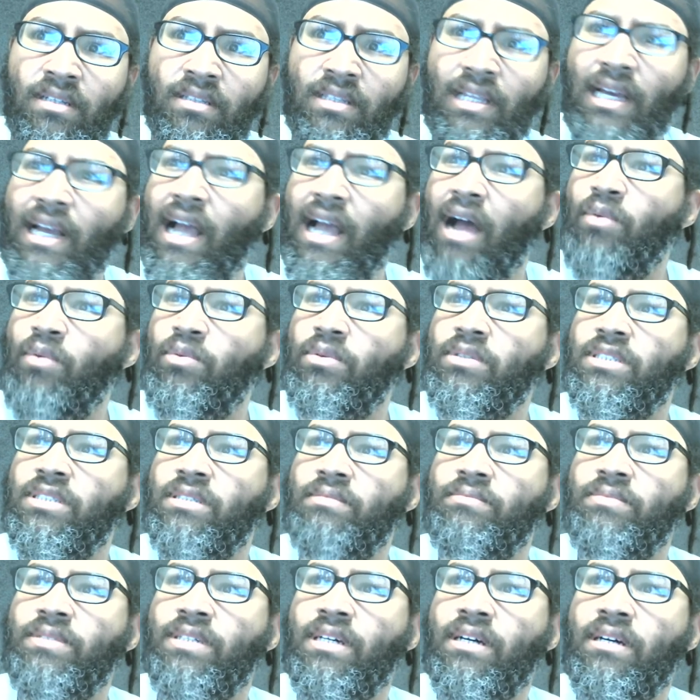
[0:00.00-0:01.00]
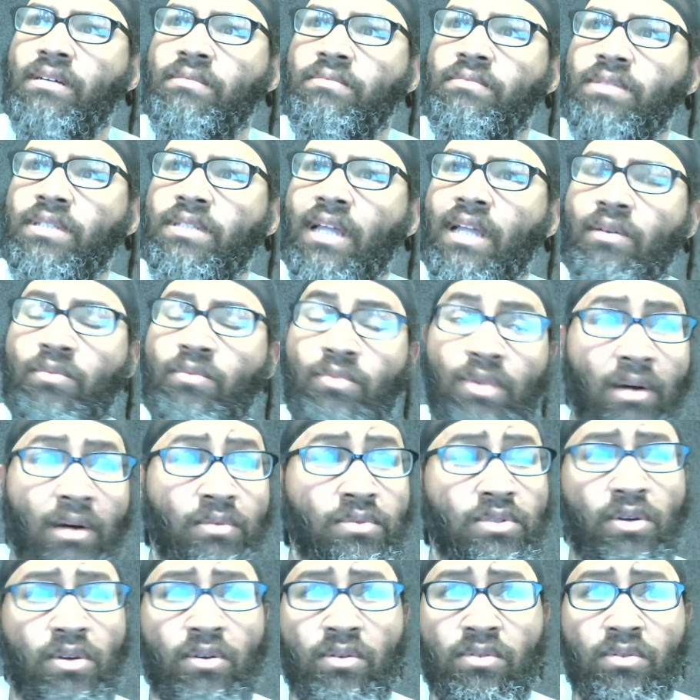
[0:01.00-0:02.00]
I would sometimes, like when I
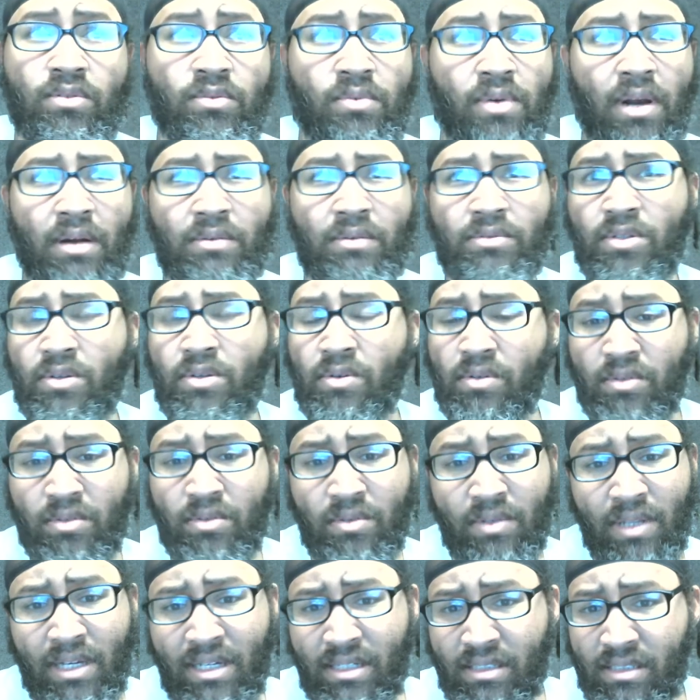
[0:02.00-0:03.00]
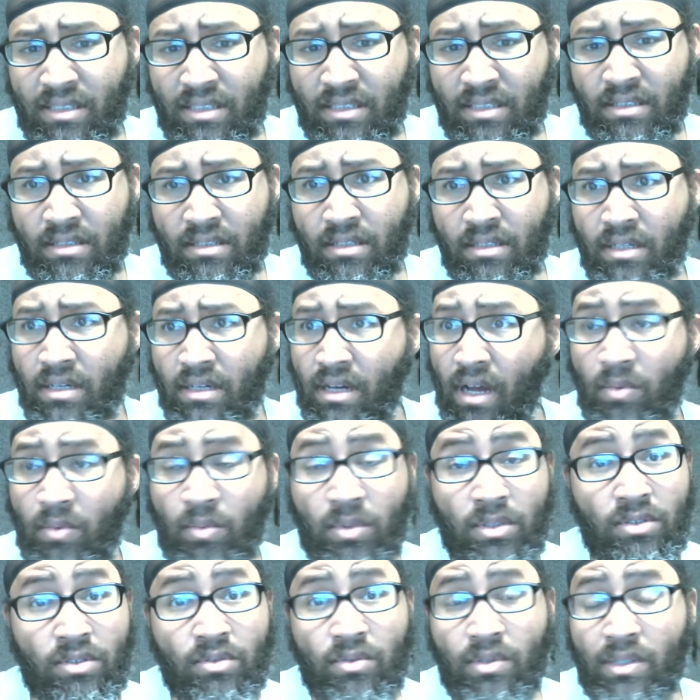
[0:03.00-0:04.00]
was going through what I was going through last year, I
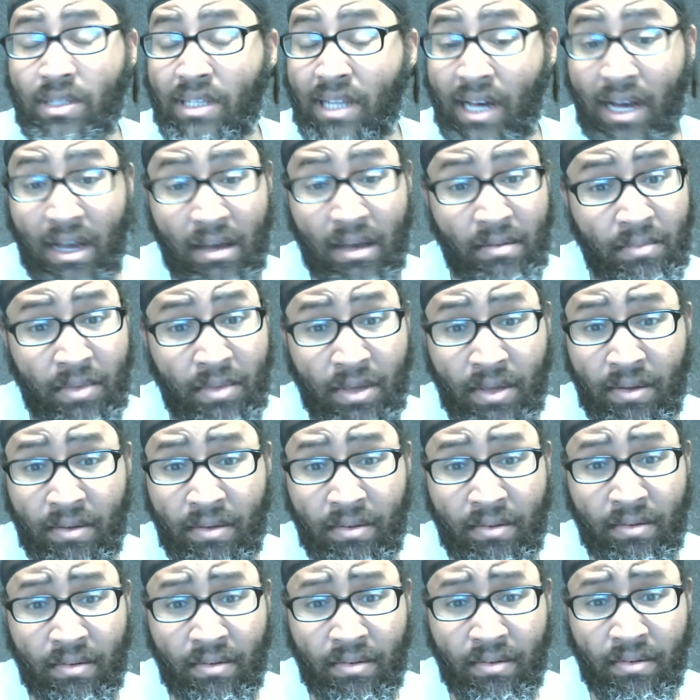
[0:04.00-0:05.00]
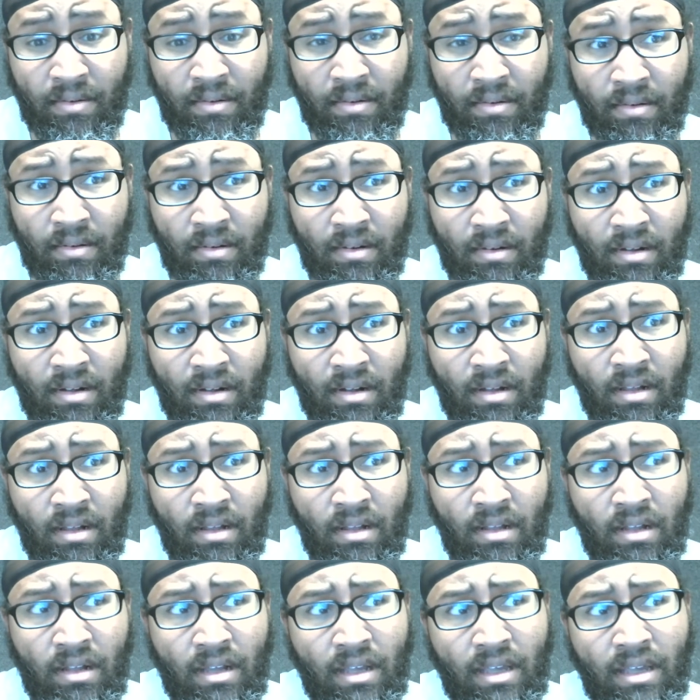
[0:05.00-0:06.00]
went through a lot, man.
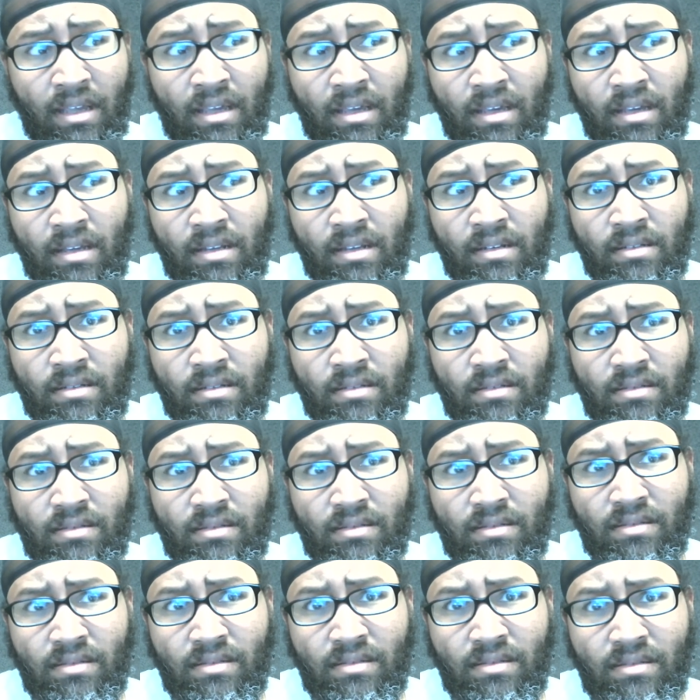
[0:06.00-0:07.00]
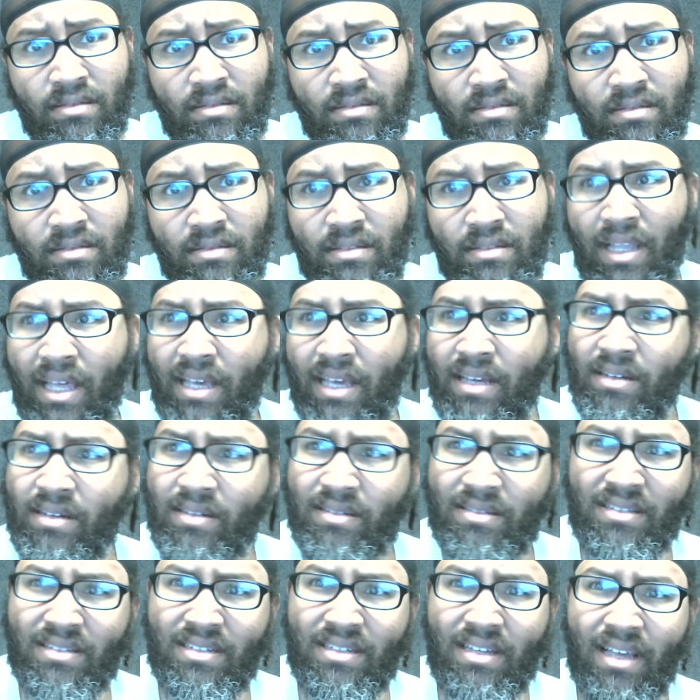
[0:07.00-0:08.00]
And like,
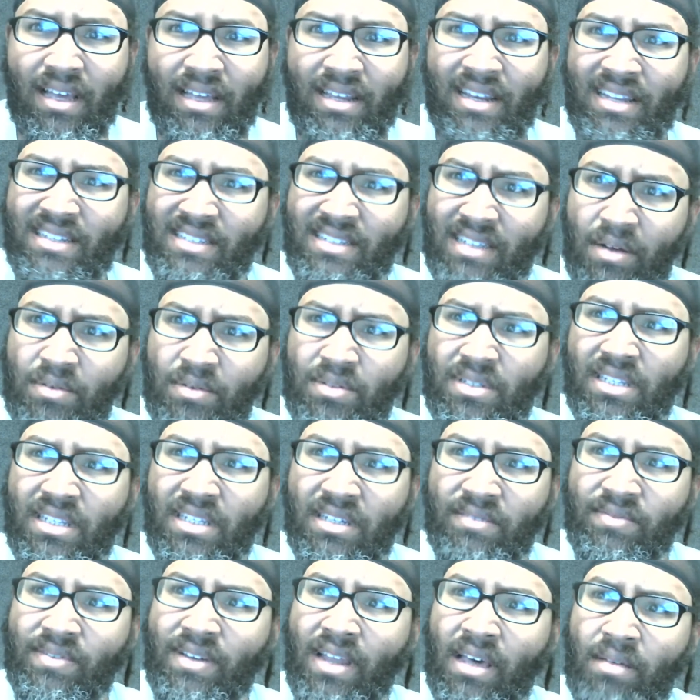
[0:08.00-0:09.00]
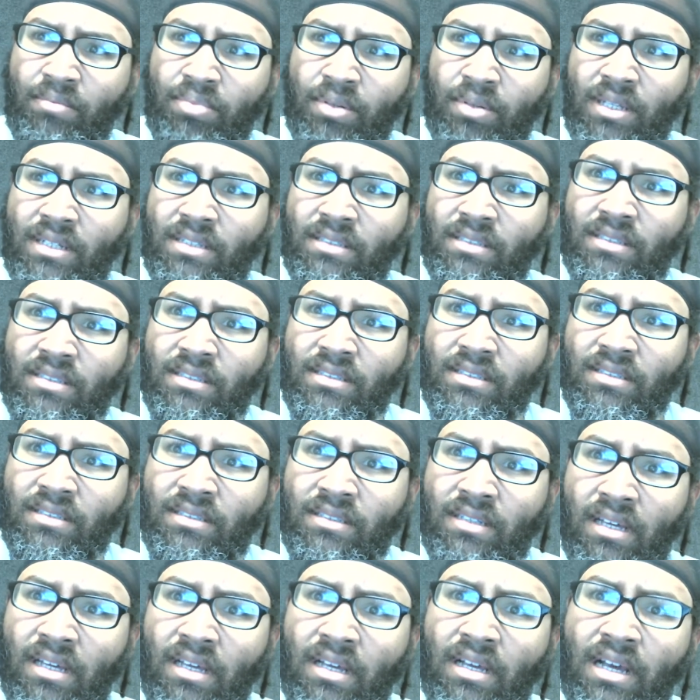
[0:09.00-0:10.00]
and as I was leaving that place,
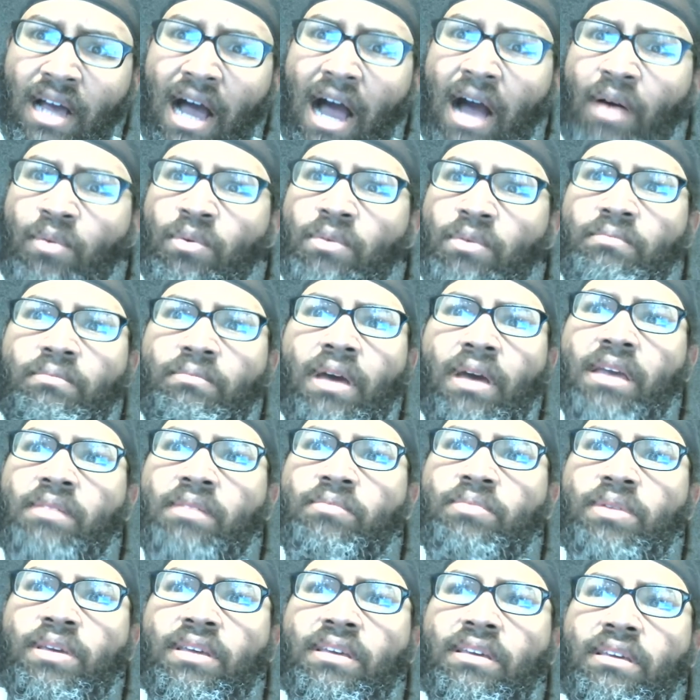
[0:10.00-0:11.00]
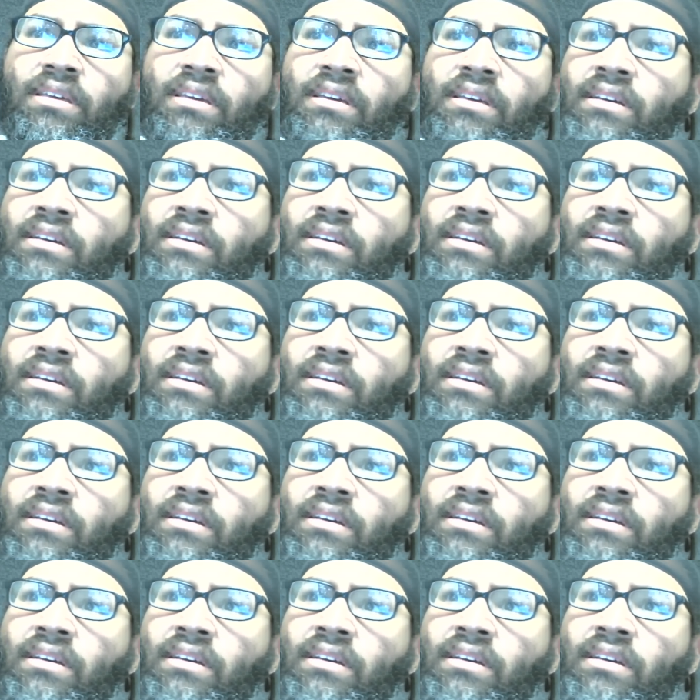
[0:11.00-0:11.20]
I would maybe